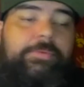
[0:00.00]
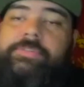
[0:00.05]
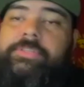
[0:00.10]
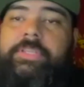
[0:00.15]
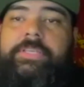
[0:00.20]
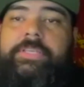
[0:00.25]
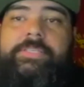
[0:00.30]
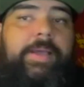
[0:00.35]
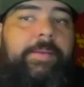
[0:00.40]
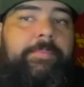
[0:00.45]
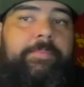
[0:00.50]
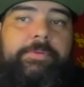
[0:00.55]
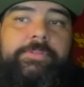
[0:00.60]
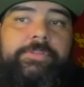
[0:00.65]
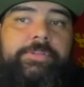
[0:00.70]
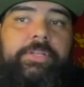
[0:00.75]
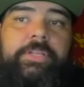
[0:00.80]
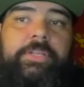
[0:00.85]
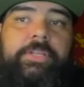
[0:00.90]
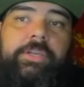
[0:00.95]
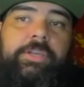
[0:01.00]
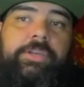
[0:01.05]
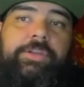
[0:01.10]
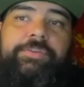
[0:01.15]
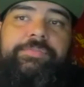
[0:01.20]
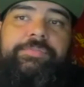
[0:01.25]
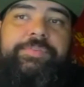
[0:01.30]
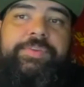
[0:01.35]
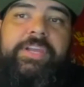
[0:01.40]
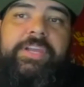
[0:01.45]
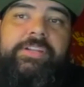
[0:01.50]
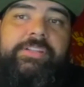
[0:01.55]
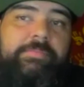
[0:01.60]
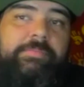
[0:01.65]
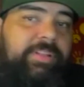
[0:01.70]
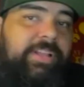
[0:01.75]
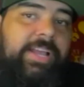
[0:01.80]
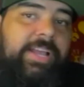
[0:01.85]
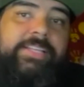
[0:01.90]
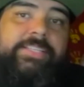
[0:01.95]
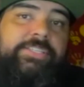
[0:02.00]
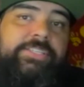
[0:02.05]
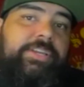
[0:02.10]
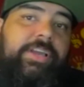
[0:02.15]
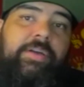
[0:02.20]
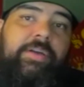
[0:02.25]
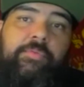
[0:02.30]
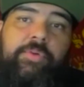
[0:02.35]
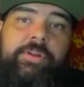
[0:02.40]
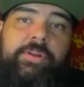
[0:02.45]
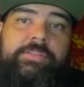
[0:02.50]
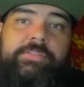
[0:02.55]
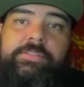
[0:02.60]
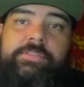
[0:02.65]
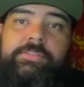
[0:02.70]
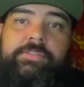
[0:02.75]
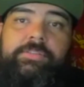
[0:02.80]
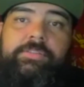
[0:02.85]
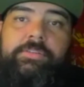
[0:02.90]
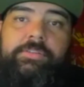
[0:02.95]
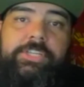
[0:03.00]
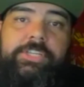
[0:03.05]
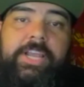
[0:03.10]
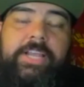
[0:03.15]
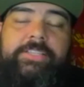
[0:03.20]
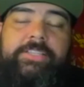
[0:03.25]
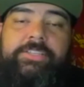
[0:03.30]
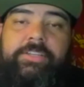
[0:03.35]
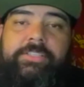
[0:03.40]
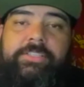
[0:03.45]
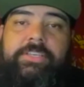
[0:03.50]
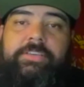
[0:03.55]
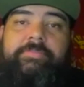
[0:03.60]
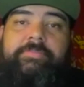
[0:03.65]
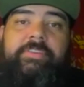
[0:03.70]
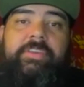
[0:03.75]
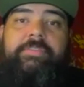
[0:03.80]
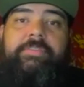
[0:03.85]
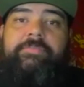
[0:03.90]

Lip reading: of this opportunity. If you get on the blinds, you got one chance on TV.